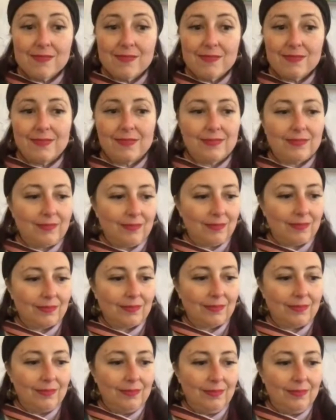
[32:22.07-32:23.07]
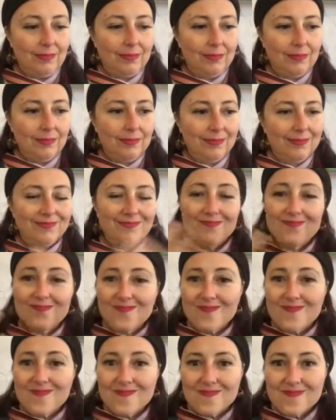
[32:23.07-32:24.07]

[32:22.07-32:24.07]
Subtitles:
Nobody speaks.